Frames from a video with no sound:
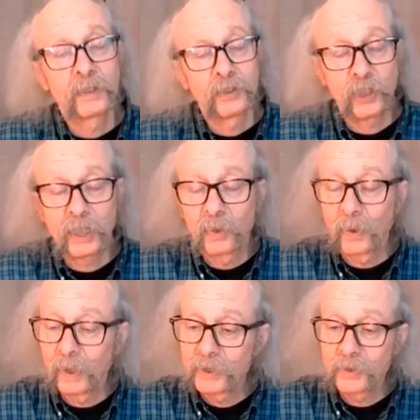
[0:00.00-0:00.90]
G
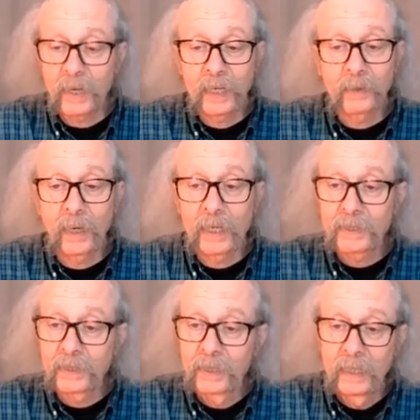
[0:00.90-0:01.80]
chord straight
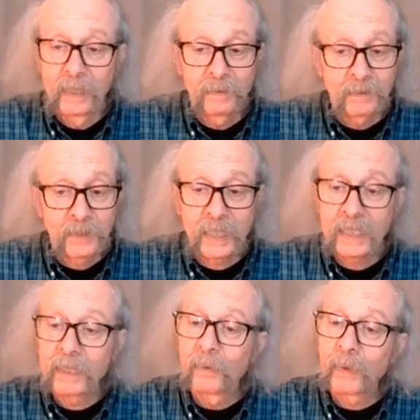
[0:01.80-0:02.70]
across,
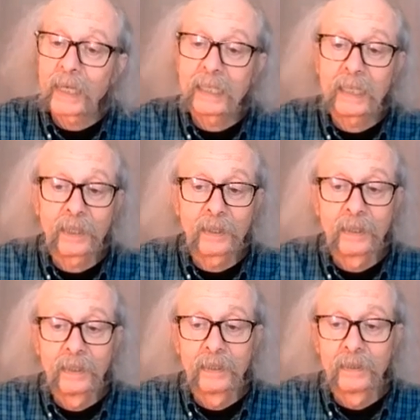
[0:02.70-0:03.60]
C right here,
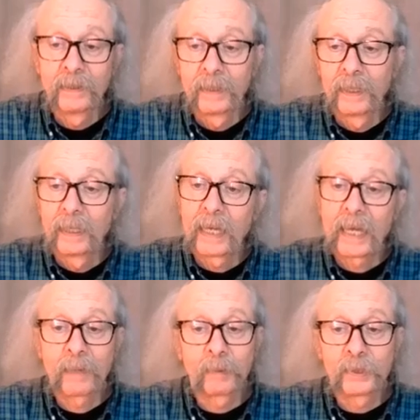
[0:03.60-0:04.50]

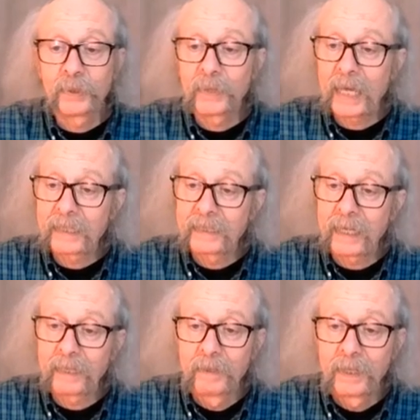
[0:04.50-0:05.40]
and we'll do that
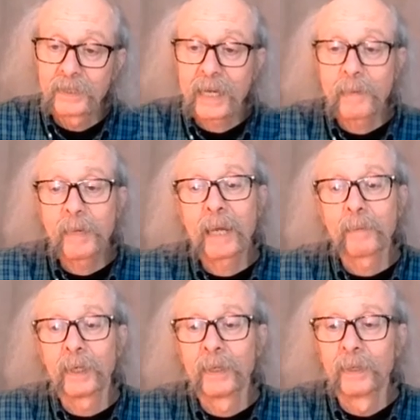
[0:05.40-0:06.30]
same
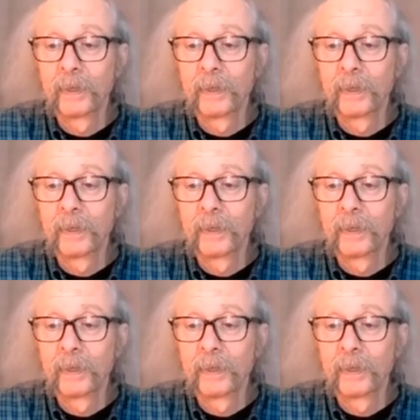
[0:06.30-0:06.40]
hammer.